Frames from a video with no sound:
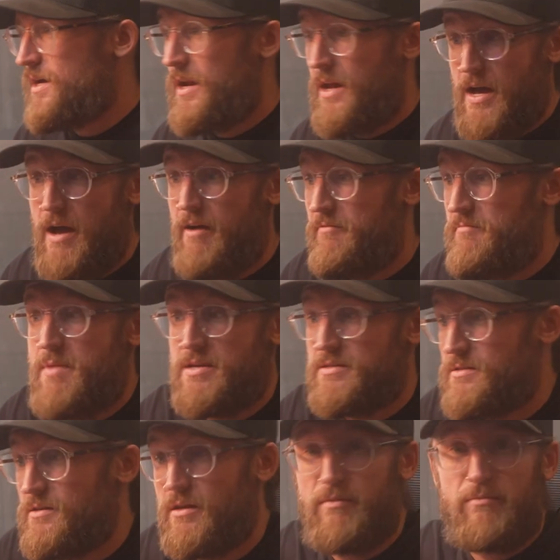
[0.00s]
god, I've
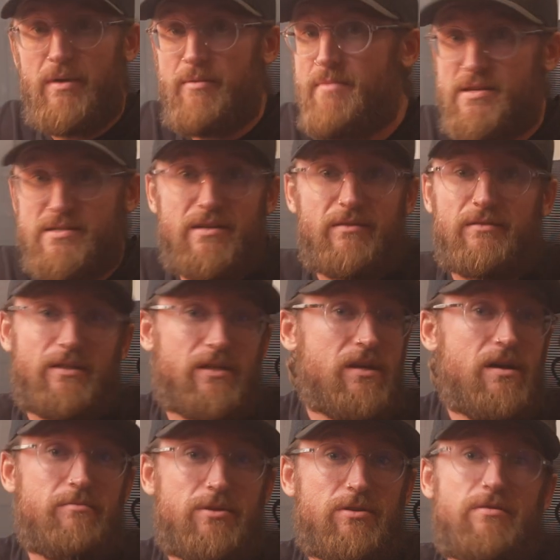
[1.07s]
messed it up. I messed everything
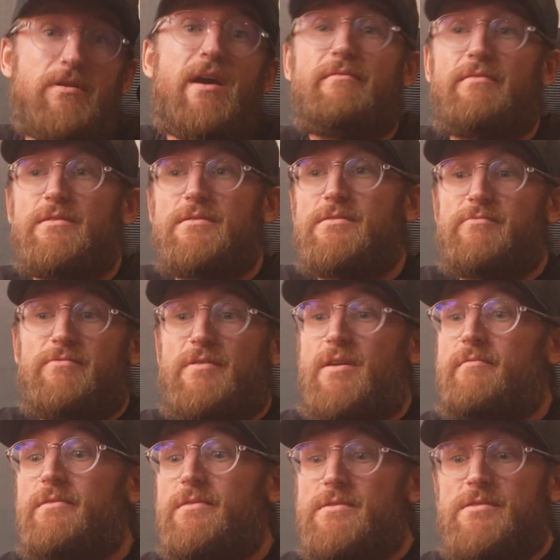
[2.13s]
up, dude. Everything's
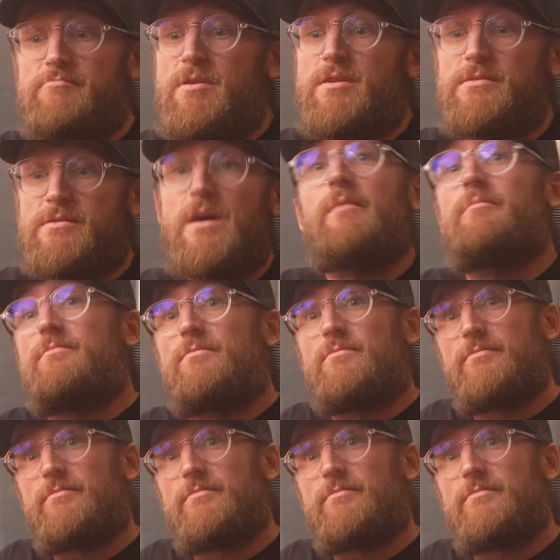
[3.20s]
messed up.